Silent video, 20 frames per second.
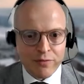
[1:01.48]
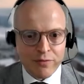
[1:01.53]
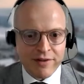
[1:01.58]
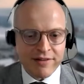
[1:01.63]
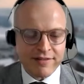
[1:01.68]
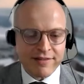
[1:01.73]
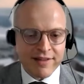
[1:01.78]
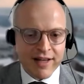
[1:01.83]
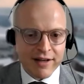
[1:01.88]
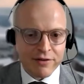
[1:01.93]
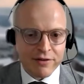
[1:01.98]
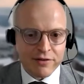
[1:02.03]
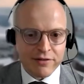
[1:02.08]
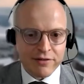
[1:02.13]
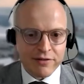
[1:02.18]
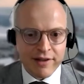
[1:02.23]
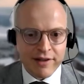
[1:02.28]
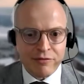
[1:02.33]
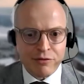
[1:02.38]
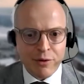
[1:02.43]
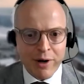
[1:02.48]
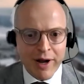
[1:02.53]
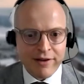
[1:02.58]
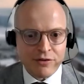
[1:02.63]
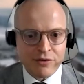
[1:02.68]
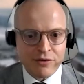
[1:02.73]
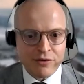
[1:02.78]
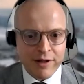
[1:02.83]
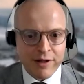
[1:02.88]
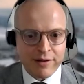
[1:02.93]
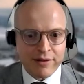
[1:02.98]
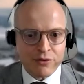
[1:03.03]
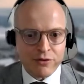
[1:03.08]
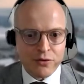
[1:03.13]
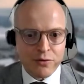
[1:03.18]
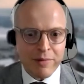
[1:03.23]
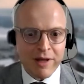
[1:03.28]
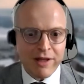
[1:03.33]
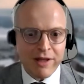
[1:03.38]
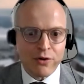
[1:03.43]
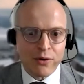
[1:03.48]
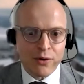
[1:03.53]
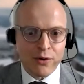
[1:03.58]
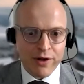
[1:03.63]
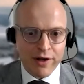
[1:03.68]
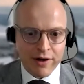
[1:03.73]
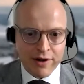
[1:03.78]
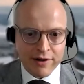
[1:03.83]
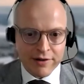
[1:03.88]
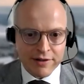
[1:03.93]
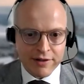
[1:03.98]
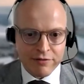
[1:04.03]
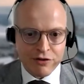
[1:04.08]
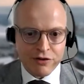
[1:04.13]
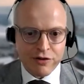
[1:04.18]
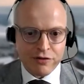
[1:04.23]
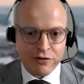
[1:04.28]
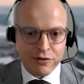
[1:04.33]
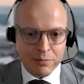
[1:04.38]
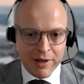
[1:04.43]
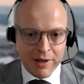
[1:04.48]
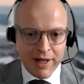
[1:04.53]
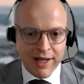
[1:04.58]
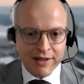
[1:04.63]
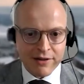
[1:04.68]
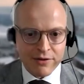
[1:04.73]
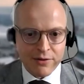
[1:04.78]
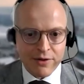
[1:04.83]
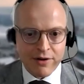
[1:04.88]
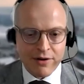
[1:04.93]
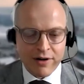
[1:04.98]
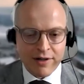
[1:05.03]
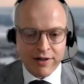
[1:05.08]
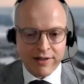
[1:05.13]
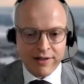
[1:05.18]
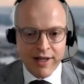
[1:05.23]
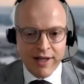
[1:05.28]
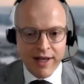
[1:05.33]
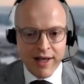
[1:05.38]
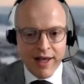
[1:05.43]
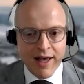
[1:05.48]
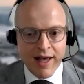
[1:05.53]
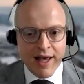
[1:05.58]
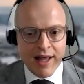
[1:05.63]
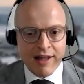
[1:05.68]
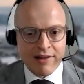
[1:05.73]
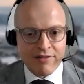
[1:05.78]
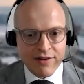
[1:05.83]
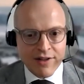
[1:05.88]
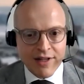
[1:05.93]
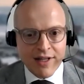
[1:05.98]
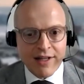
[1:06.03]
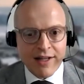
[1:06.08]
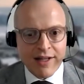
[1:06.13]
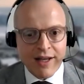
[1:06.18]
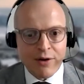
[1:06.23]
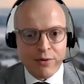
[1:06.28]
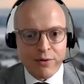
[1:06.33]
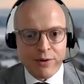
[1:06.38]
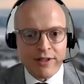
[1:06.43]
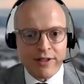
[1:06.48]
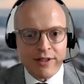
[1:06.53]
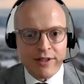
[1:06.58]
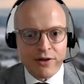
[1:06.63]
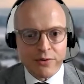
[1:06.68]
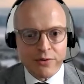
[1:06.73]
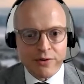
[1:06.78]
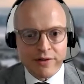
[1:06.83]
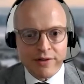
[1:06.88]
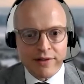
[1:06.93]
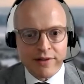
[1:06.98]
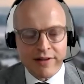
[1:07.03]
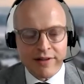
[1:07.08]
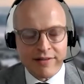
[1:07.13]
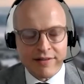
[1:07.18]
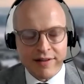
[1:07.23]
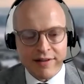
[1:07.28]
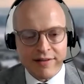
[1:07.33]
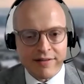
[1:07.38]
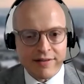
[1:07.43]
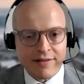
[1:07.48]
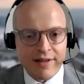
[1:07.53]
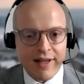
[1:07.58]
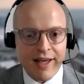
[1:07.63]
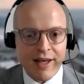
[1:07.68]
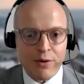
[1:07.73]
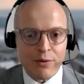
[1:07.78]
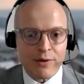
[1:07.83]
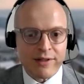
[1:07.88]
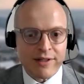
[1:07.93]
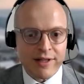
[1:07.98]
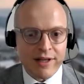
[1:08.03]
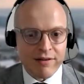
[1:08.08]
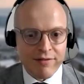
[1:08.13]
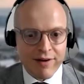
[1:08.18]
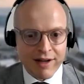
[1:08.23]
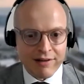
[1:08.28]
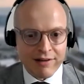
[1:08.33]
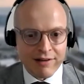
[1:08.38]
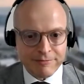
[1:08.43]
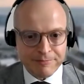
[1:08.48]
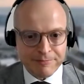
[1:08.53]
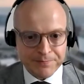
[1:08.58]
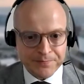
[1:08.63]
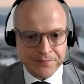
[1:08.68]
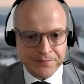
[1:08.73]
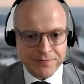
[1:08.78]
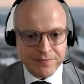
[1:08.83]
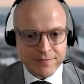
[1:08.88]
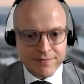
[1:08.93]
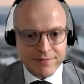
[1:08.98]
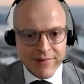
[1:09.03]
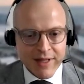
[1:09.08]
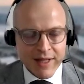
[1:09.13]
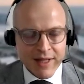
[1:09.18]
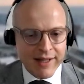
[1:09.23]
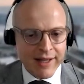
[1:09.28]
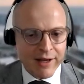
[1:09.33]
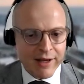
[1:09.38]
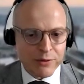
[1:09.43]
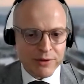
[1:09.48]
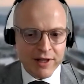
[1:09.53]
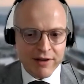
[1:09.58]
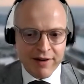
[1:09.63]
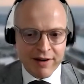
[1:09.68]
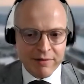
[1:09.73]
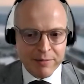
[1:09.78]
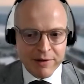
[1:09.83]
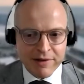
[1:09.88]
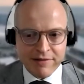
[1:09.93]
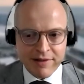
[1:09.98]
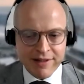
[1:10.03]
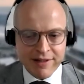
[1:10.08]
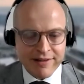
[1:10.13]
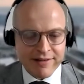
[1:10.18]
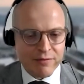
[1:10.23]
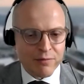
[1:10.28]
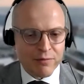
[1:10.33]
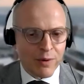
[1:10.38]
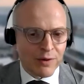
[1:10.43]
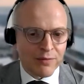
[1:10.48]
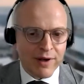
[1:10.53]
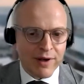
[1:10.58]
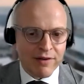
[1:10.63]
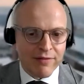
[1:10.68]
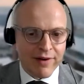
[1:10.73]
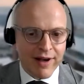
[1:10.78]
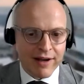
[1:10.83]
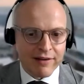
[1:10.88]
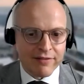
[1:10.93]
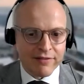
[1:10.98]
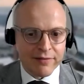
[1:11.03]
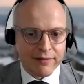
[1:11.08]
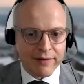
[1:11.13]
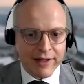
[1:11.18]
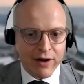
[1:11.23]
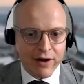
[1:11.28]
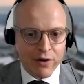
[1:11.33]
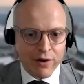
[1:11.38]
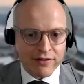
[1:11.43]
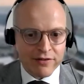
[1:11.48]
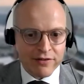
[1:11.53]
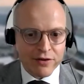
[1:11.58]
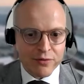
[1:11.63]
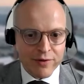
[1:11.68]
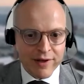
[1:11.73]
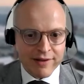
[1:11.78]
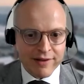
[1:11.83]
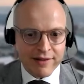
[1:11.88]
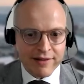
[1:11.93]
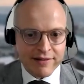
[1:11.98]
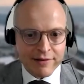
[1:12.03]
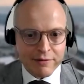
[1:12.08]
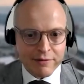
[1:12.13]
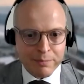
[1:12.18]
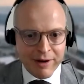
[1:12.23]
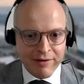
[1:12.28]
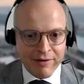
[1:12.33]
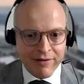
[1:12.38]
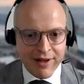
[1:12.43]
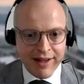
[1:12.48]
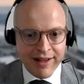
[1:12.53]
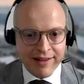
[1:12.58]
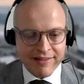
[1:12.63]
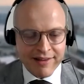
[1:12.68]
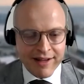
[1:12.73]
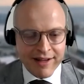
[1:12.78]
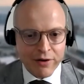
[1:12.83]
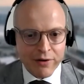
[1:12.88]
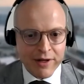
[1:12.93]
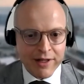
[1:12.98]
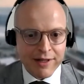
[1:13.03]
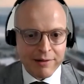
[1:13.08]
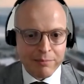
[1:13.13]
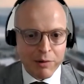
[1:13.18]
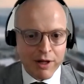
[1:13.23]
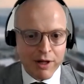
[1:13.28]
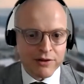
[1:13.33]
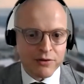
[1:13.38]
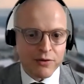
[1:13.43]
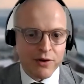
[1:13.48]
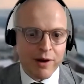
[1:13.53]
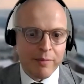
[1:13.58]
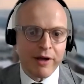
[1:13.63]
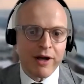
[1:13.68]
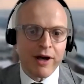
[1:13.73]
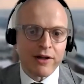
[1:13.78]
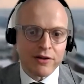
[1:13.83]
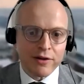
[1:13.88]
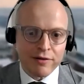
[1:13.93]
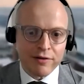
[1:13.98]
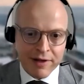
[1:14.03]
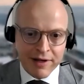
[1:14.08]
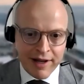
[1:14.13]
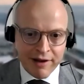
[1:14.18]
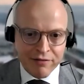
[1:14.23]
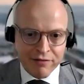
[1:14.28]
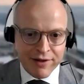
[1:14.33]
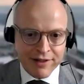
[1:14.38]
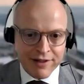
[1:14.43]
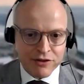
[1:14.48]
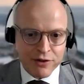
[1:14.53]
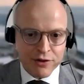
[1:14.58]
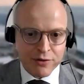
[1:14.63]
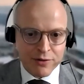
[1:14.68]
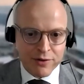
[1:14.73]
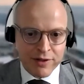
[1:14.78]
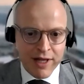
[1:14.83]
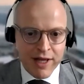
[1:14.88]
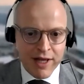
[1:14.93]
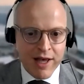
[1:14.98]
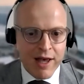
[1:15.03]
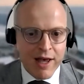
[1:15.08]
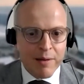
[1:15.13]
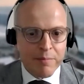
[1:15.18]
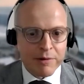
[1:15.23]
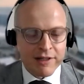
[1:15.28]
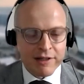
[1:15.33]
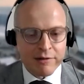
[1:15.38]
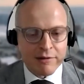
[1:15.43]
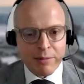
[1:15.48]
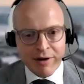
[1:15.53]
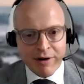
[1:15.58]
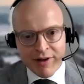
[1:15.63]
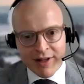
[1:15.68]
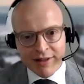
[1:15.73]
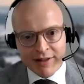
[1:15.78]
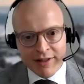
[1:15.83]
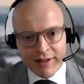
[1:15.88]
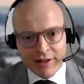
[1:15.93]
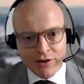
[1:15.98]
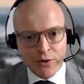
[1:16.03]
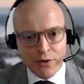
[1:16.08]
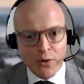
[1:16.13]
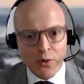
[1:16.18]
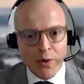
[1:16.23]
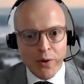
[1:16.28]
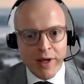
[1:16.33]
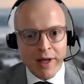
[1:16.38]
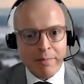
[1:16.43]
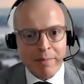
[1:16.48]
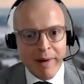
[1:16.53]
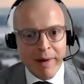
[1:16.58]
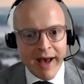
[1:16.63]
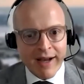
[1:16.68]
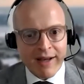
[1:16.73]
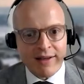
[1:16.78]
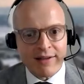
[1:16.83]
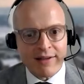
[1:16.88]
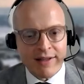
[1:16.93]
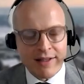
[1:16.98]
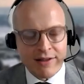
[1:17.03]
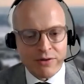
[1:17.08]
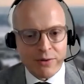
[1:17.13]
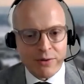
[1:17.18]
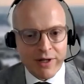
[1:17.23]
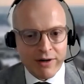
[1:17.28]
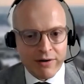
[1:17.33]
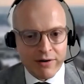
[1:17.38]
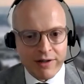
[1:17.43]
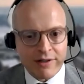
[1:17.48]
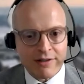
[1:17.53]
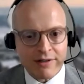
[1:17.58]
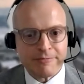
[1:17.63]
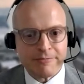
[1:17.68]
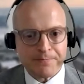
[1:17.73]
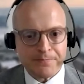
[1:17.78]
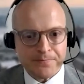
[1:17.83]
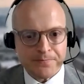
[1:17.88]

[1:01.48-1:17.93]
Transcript: of the sinuses give rise to the two main coronary artery, which are supplying to the heart and within the aortic root sits the aortic valve and the aortic valve basically it's a one-way valve. When the heart squeezes, it's, pre- it's allowing the blood to coming out of the left ventricle, but it's preventing to going back into the heart.